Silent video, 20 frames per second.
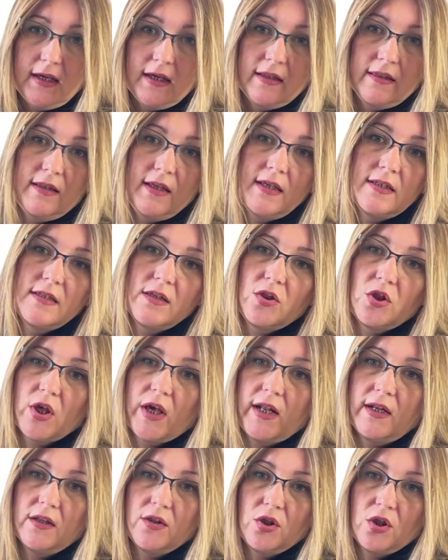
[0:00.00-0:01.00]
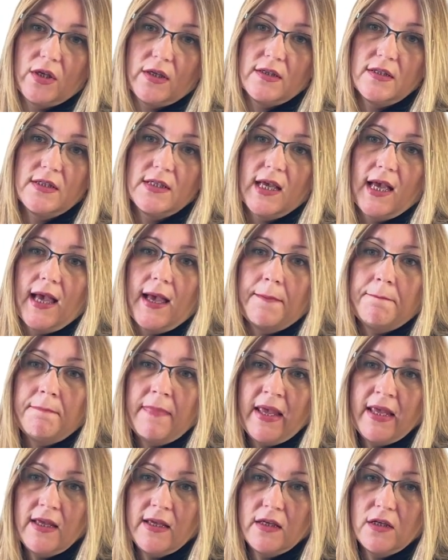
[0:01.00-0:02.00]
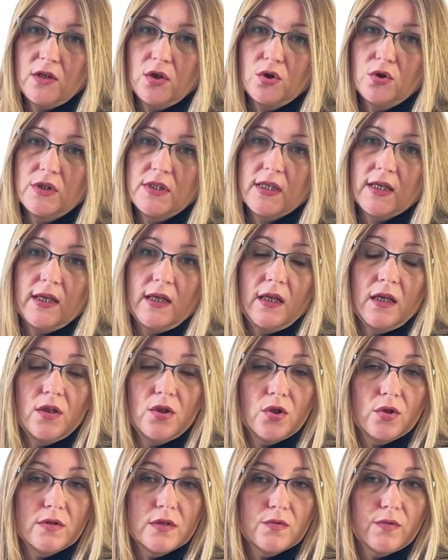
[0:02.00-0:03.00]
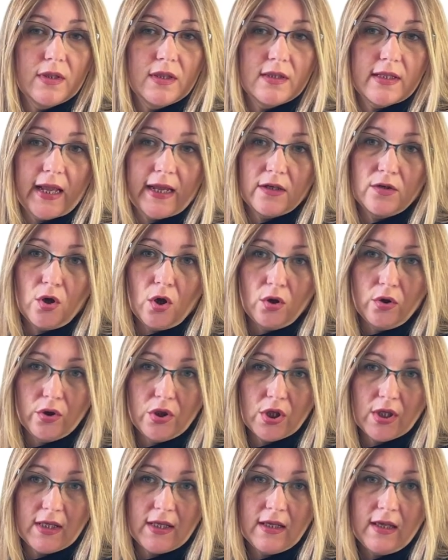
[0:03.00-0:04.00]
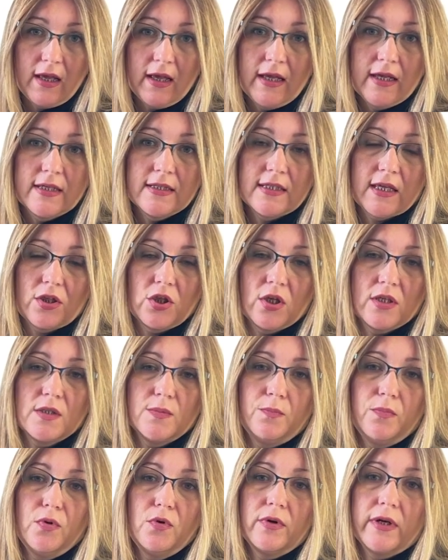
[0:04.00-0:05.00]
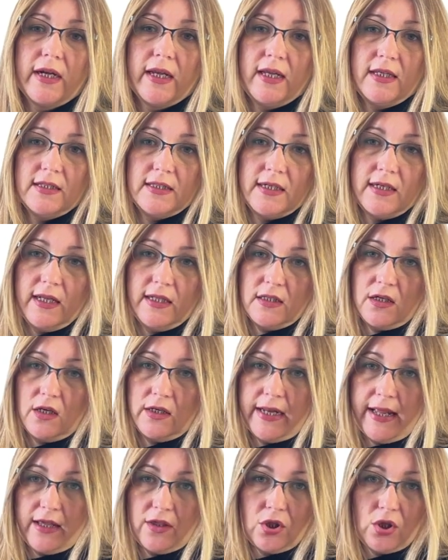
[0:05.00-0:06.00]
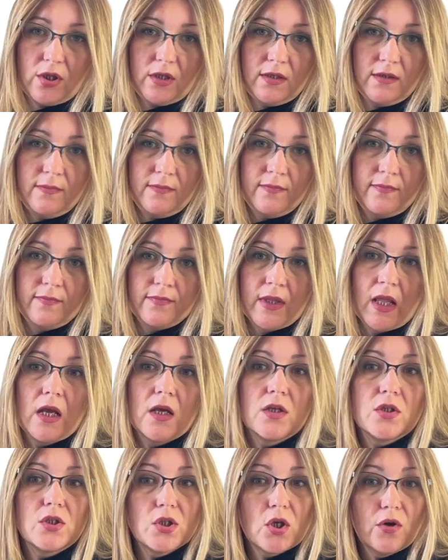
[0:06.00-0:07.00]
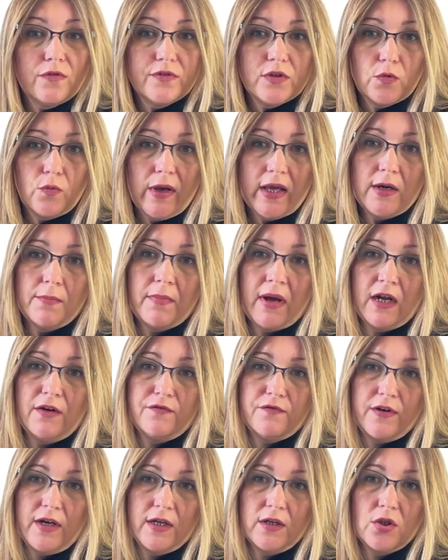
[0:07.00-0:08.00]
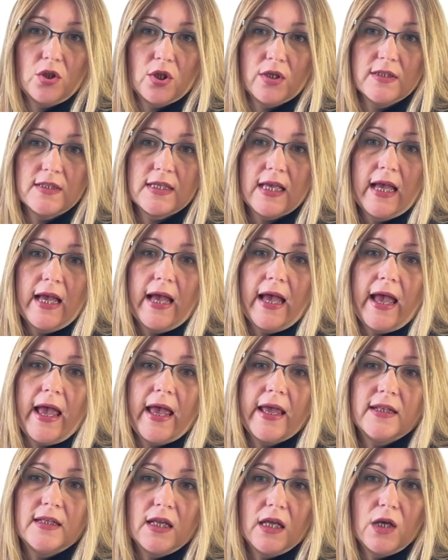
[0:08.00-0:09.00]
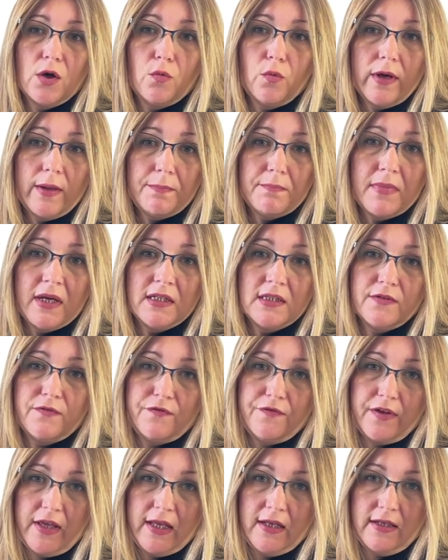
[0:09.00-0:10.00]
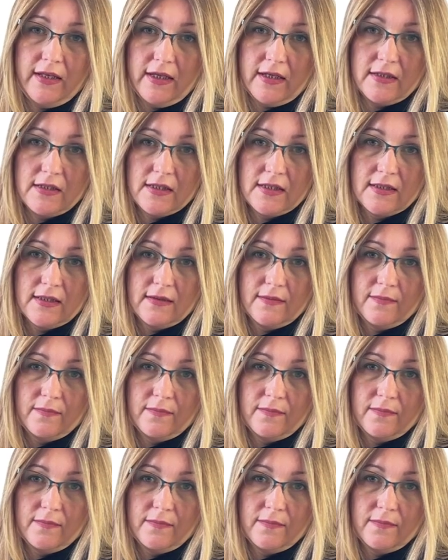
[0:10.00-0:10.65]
These challenges may include issues with technology, such as poor internet connection, software malfunctions, and equipment failures.